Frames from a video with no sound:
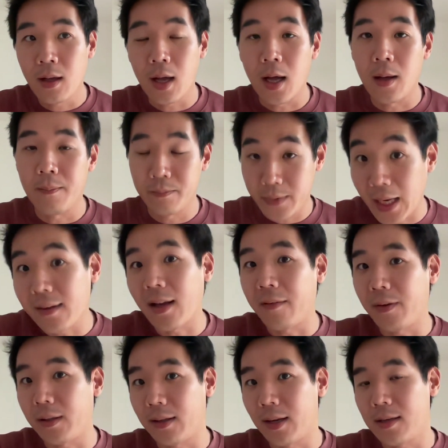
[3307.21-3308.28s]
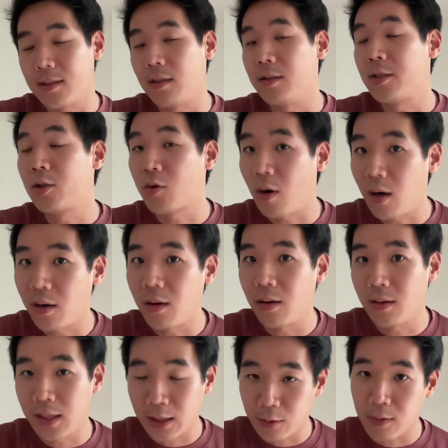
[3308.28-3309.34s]
then I think there's a
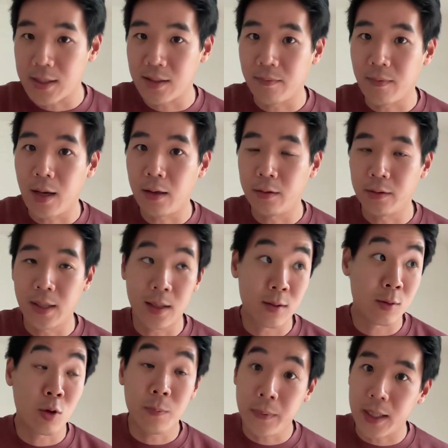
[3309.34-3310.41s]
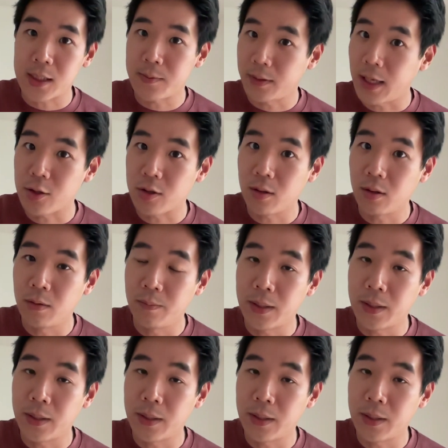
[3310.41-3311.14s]
strong increase in value that could be exponential,